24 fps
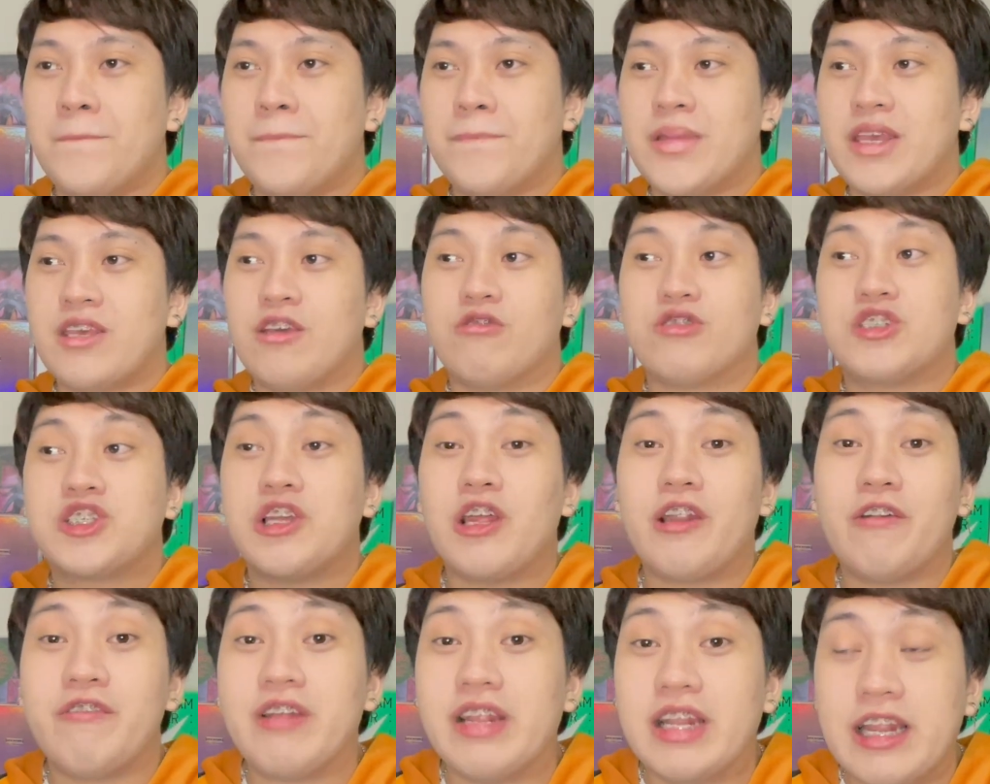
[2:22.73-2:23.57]
Yo,
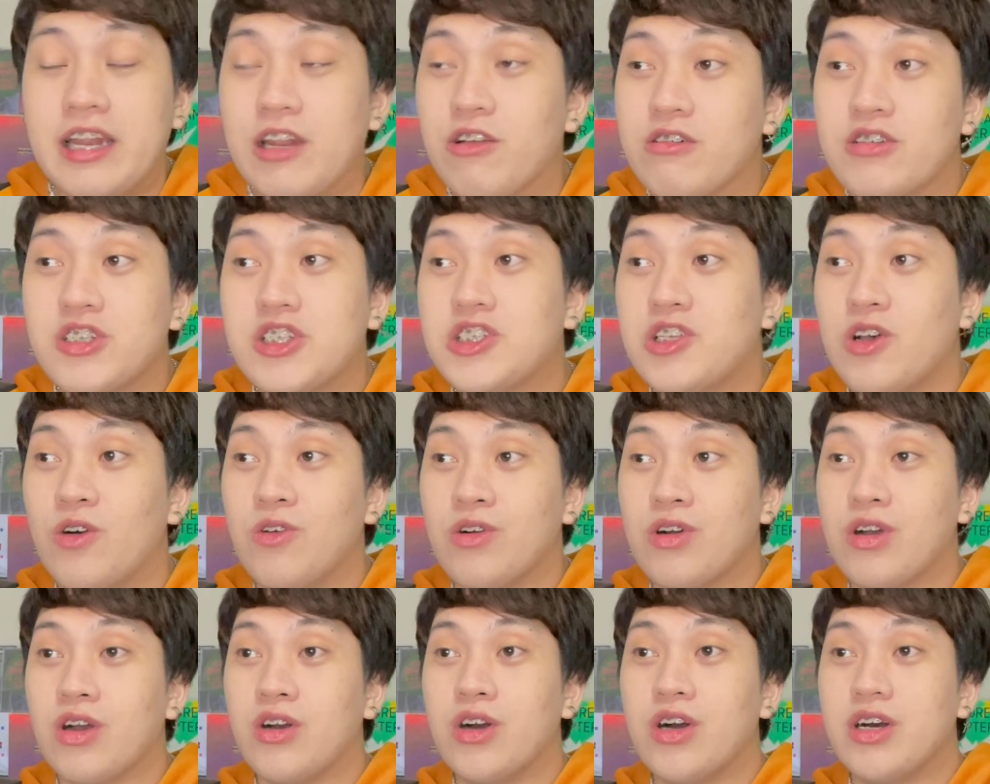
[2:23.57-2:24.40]
she really looks
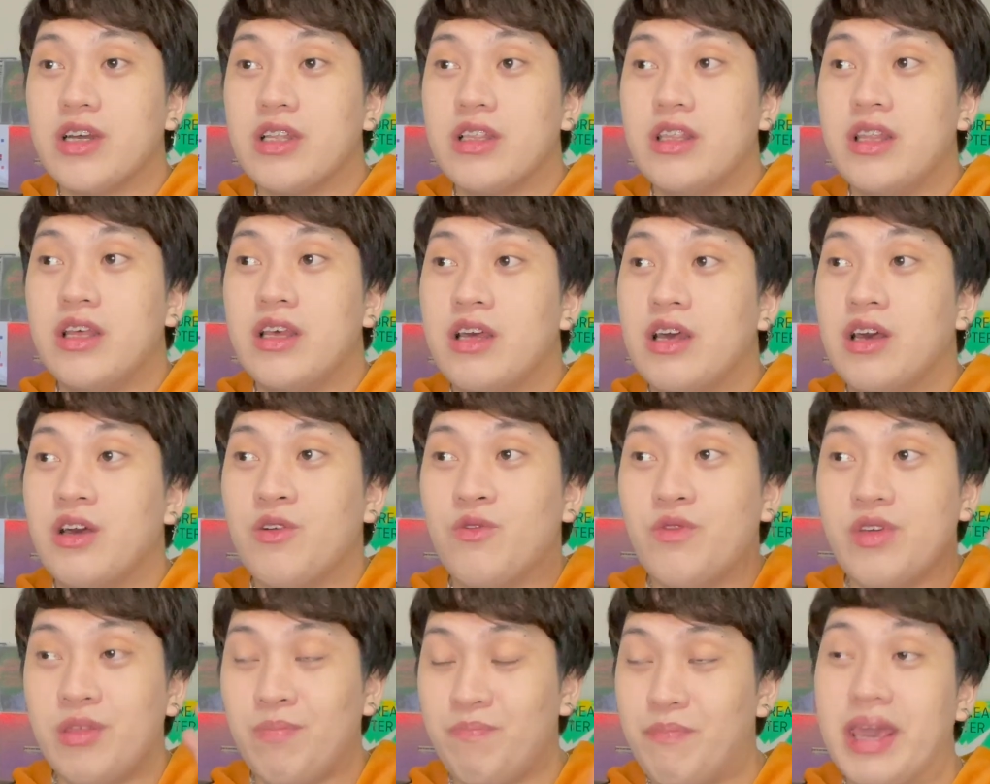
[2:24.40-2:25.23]
so good
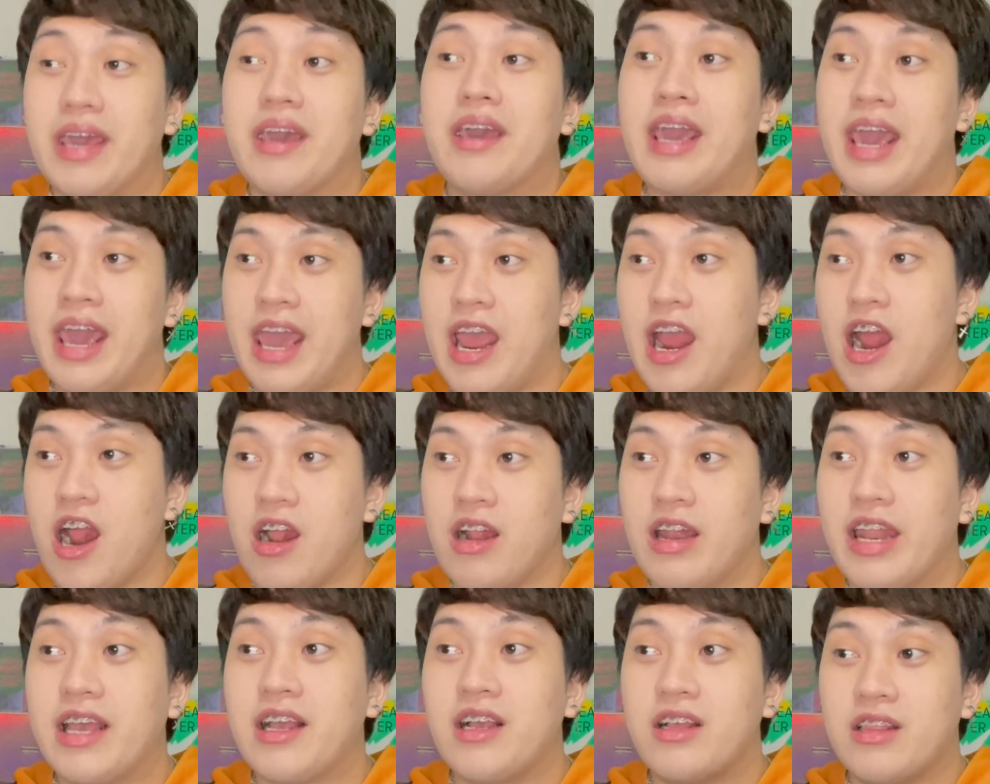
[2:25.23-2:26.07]
with pink hair.
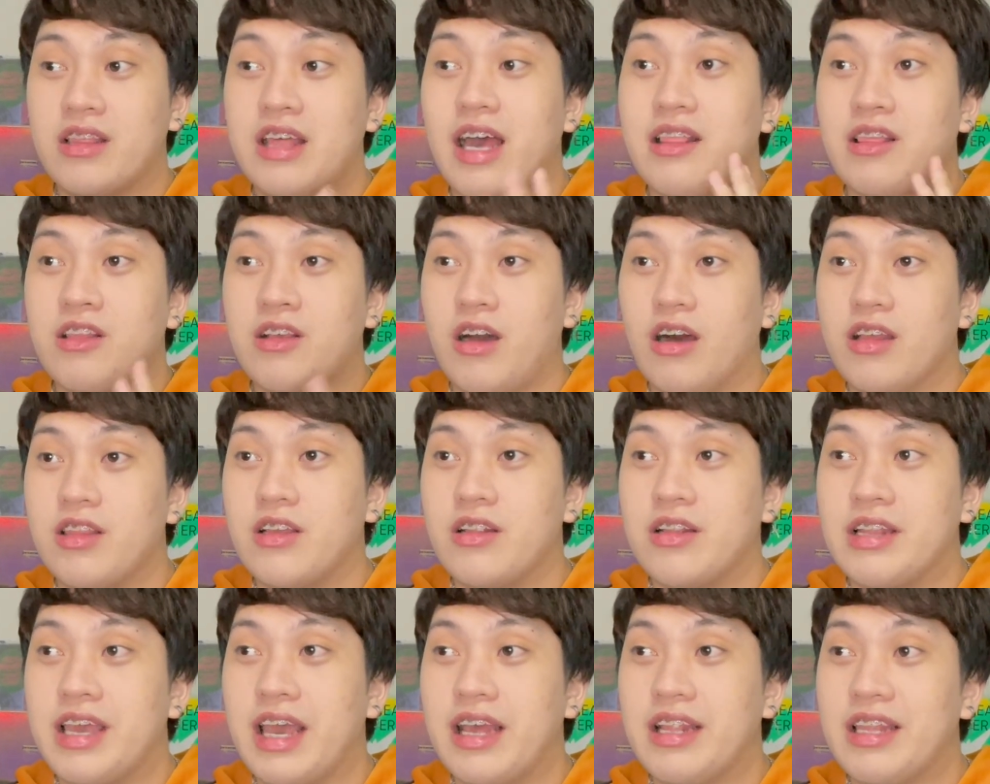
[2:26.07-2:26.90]
Like that
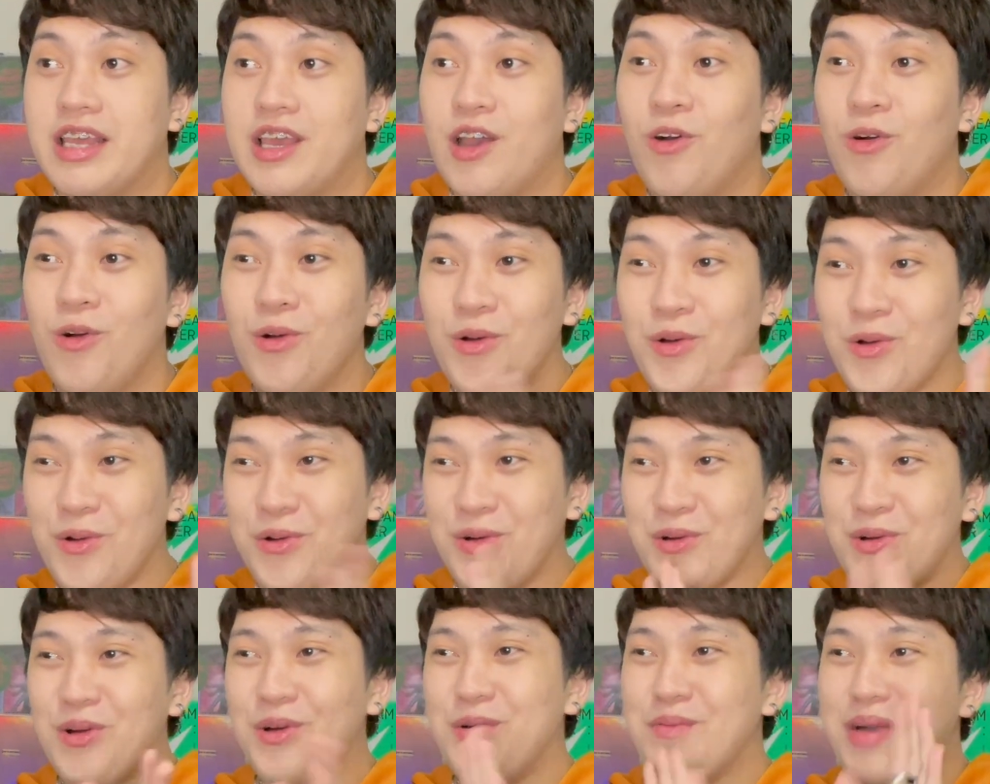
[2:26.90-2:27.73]
cotton candy.
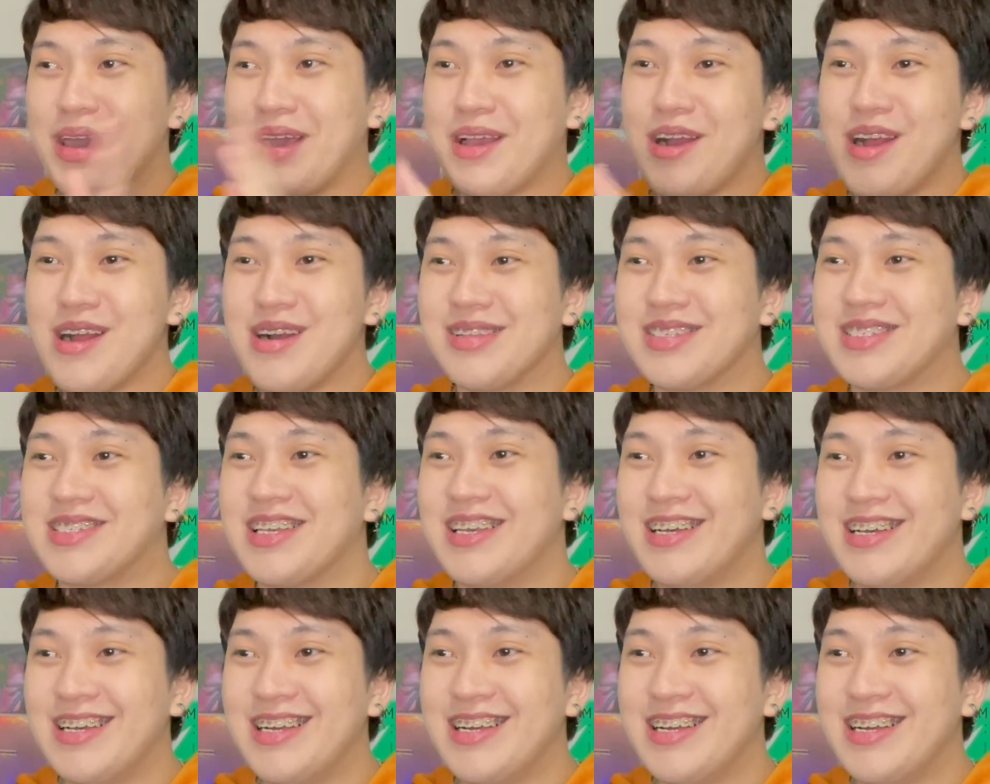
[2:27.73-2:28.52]
Oh, my girls!